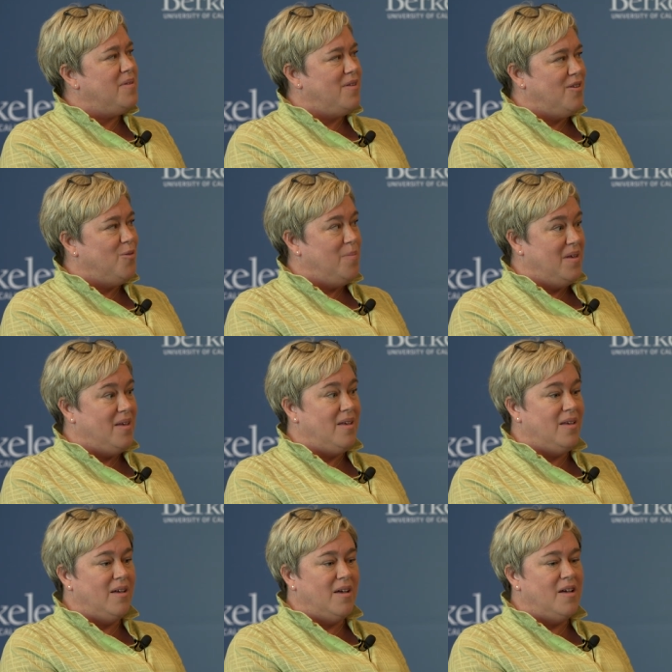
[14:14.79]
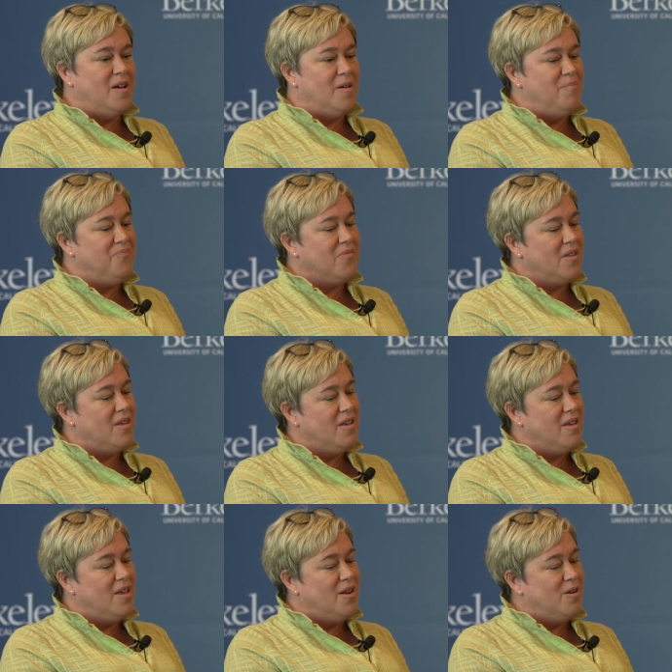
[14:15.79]
to be um,
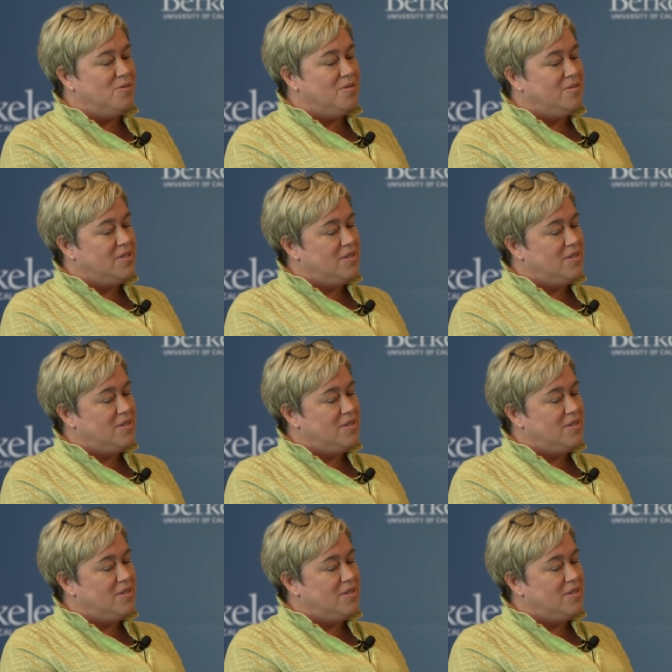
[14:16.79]
you know,